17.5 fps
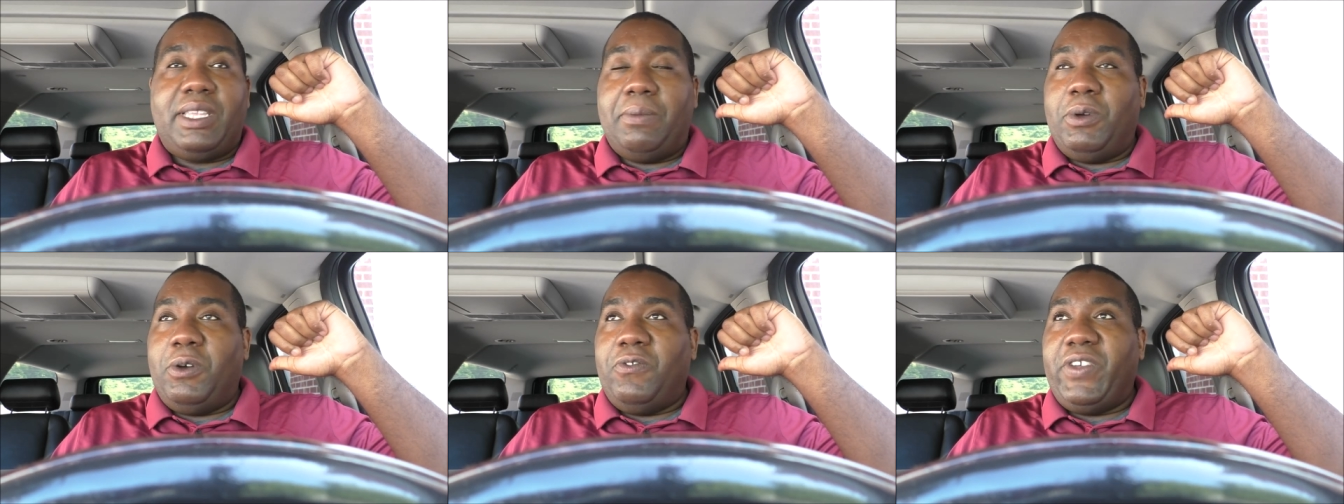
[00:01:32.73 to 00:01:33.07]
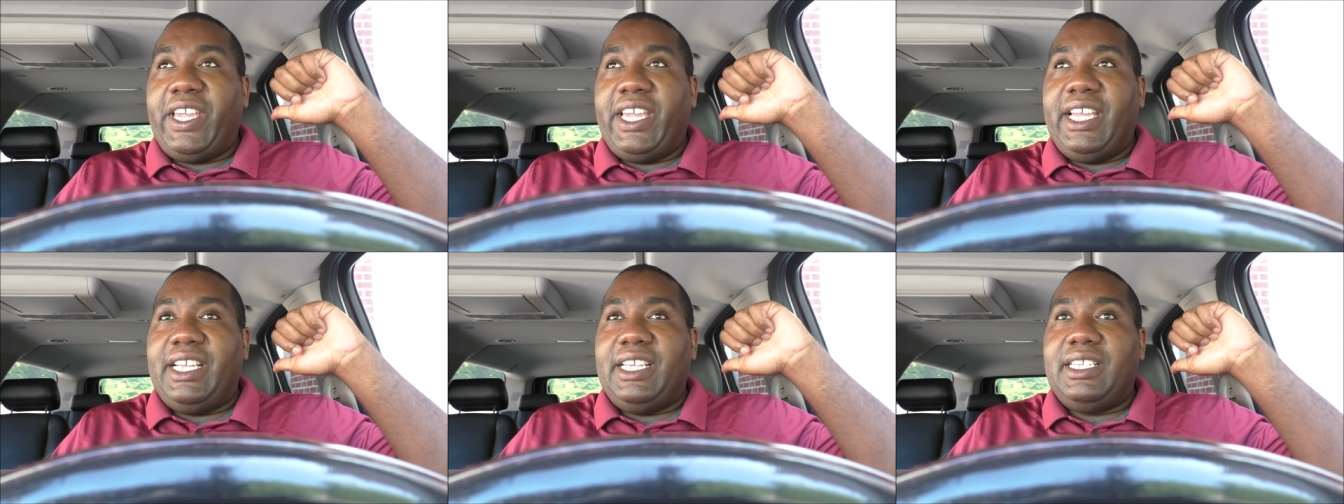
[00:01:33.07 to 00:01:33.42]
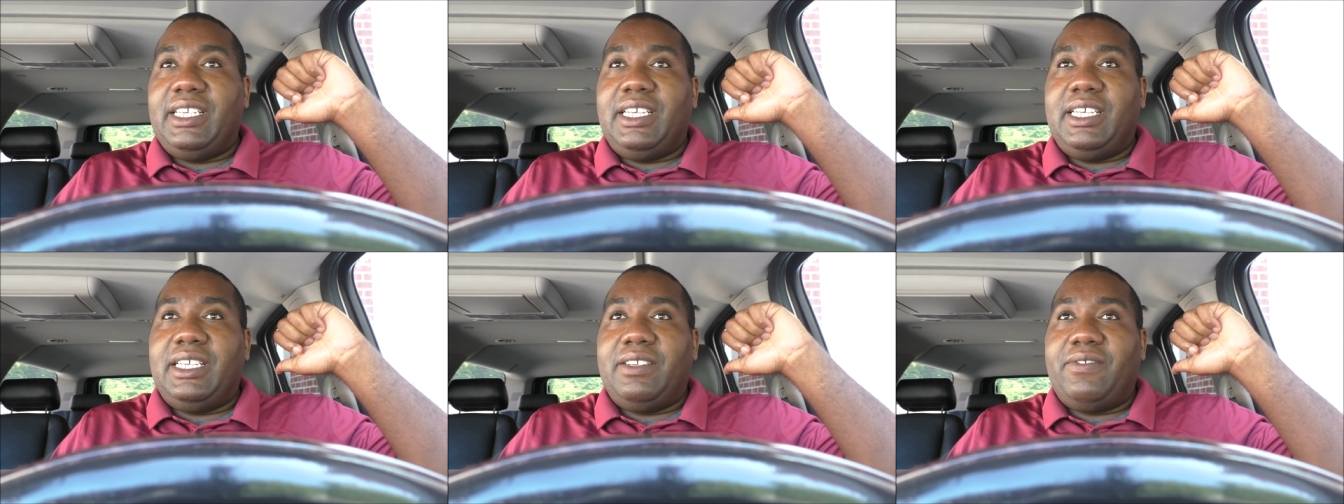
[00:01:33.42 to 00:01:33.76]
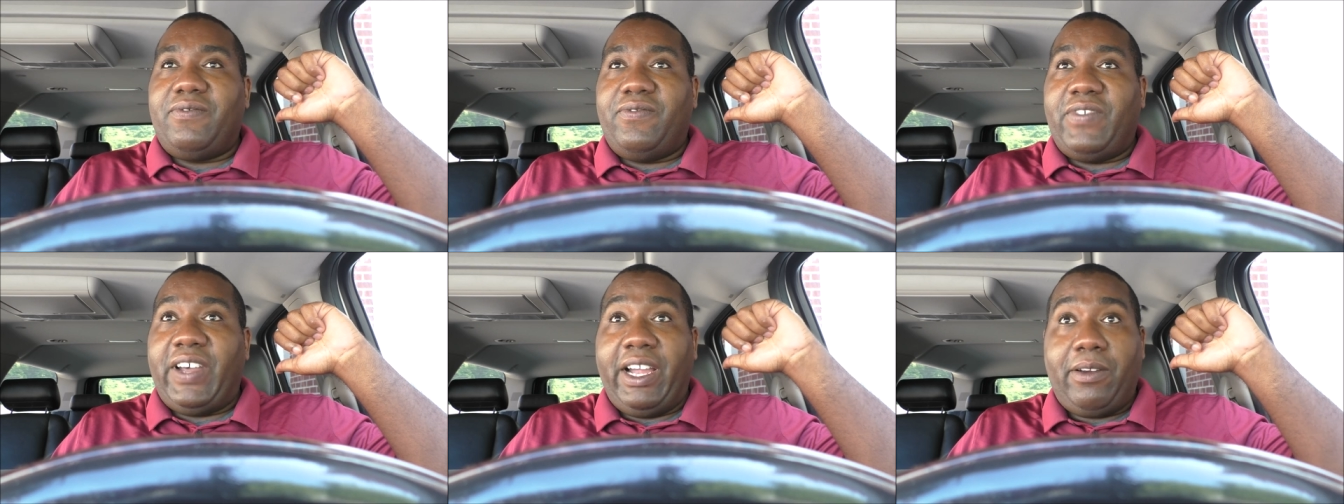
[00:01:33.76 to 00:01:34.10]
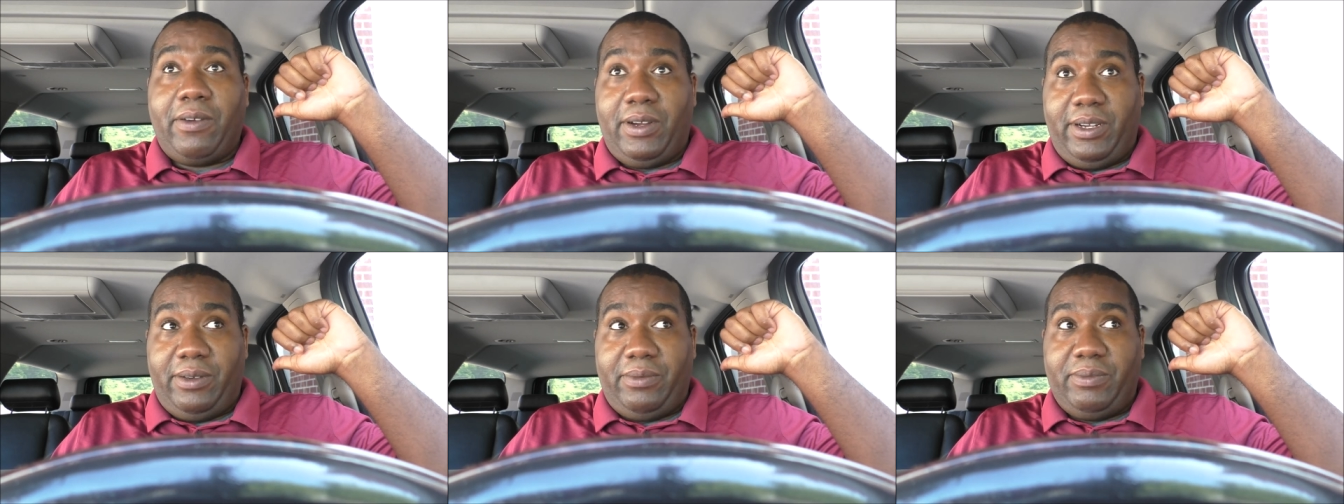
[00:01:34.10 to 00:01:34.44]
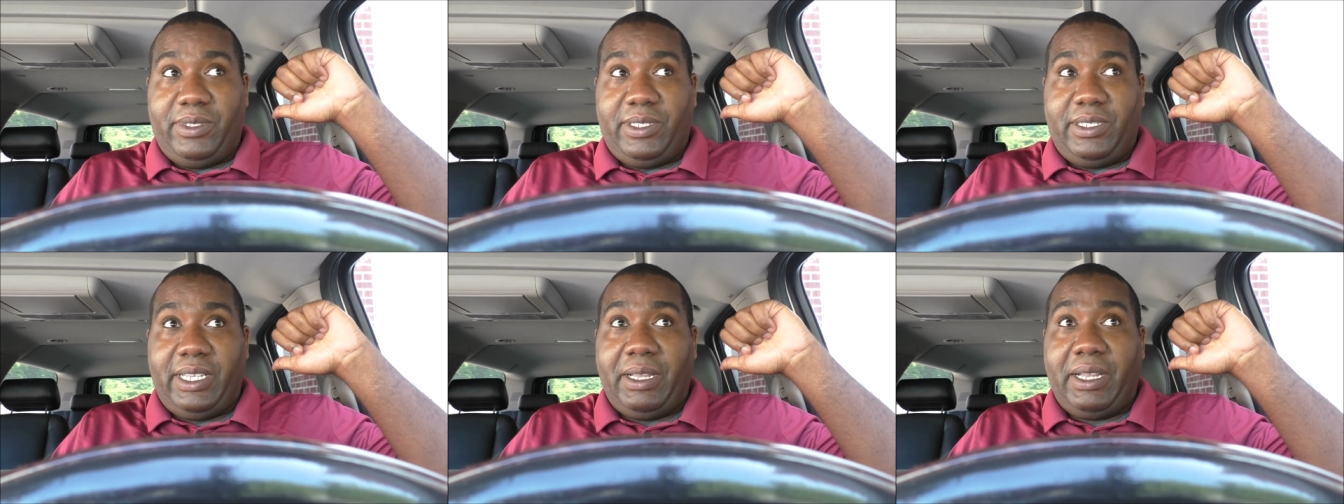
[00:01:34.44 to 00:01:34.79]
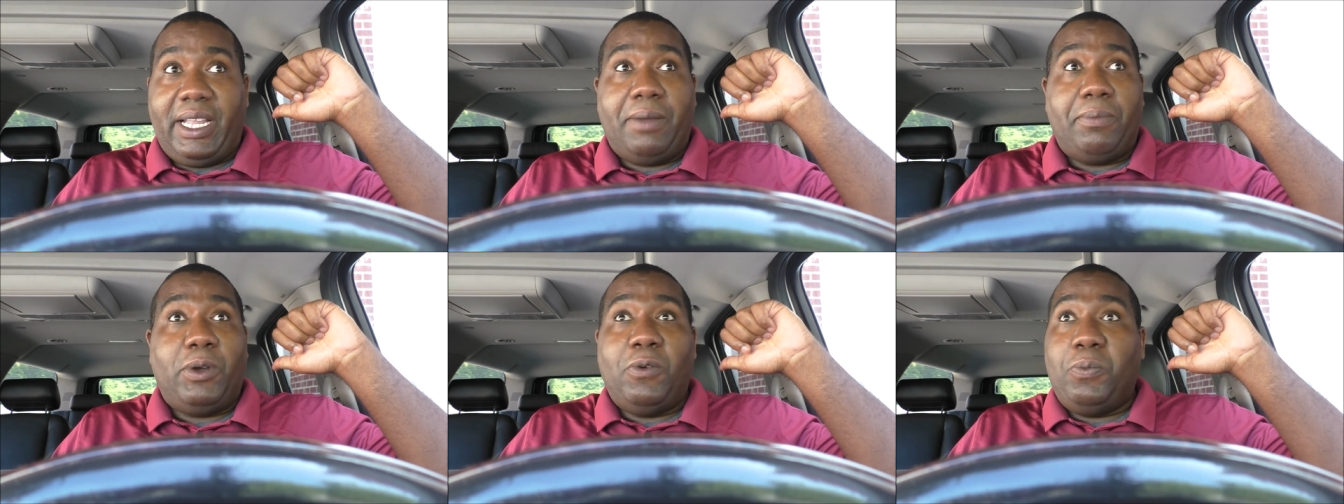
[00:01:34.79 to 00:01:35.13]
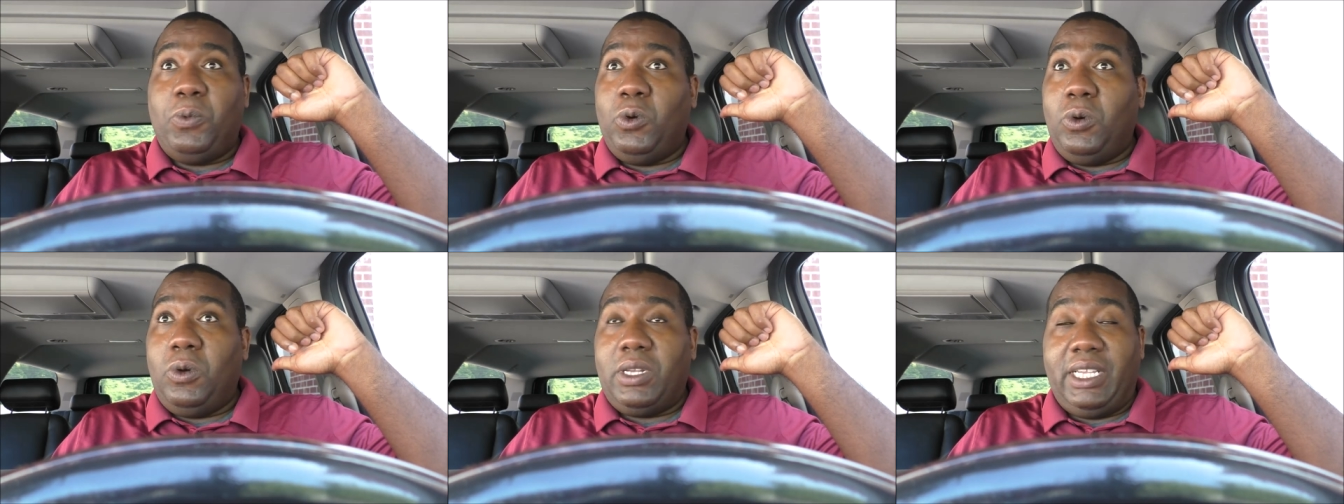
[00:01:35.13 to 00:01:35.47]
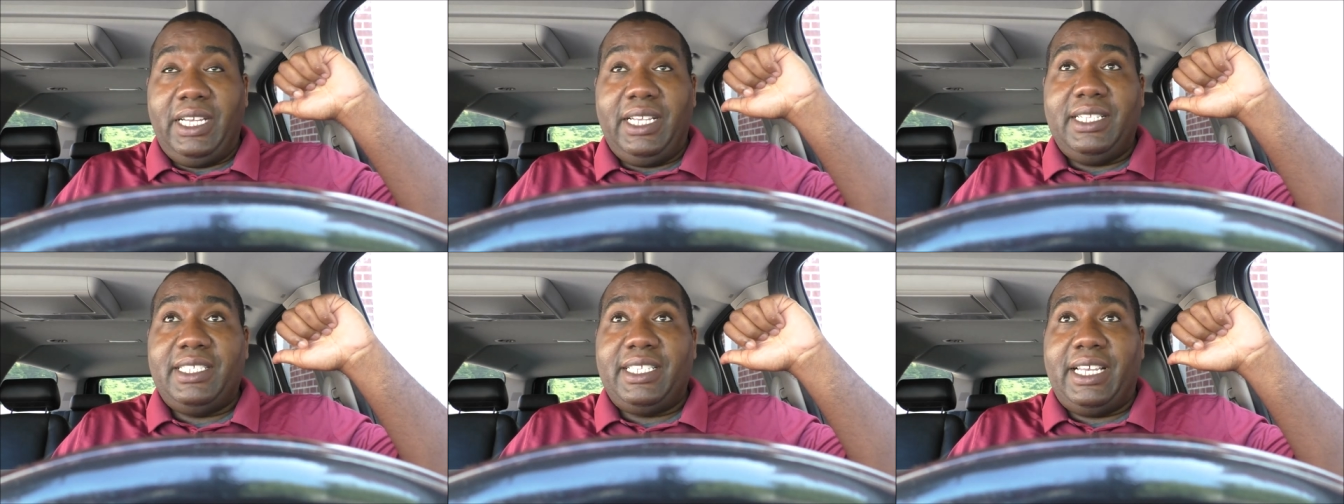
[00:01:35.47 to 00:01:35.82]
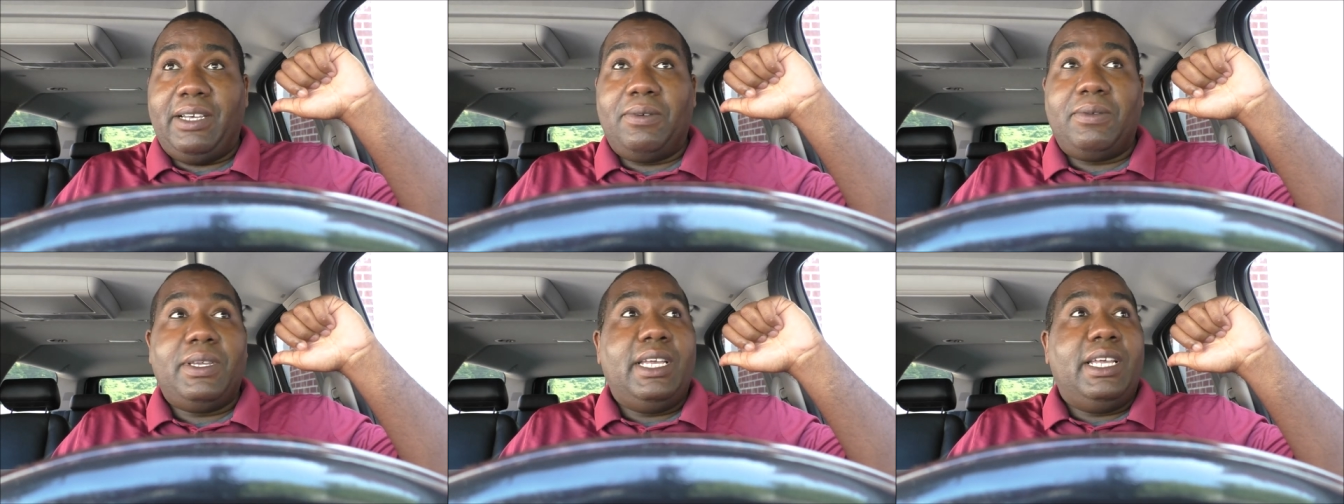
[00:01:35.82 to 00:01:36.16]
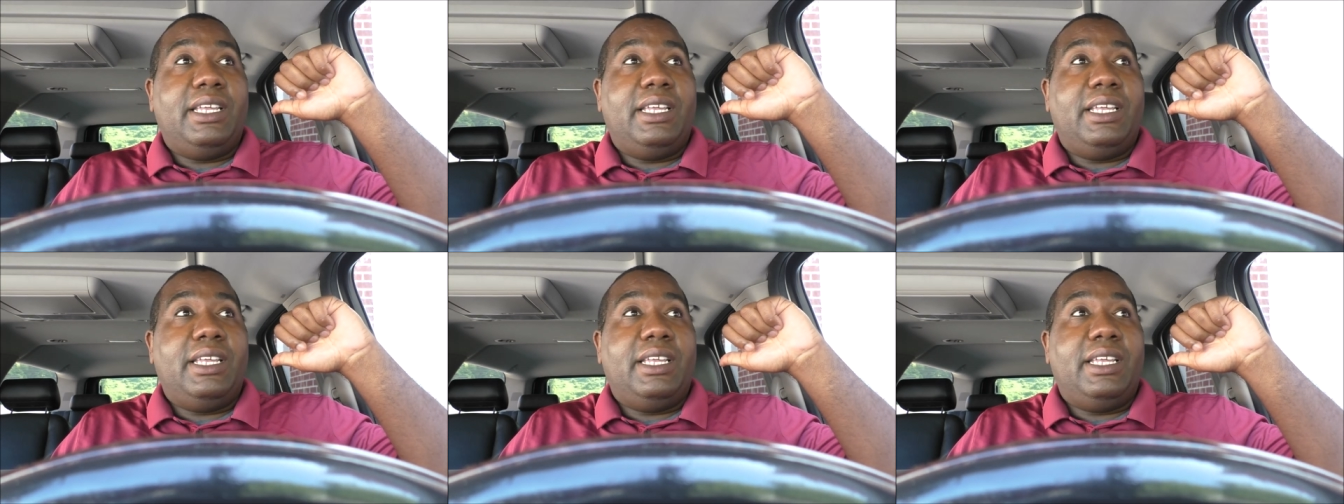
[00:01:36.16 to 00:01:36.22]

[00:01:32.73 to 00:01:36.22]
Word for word: They both had uh, firearms. They got both pulled guns out.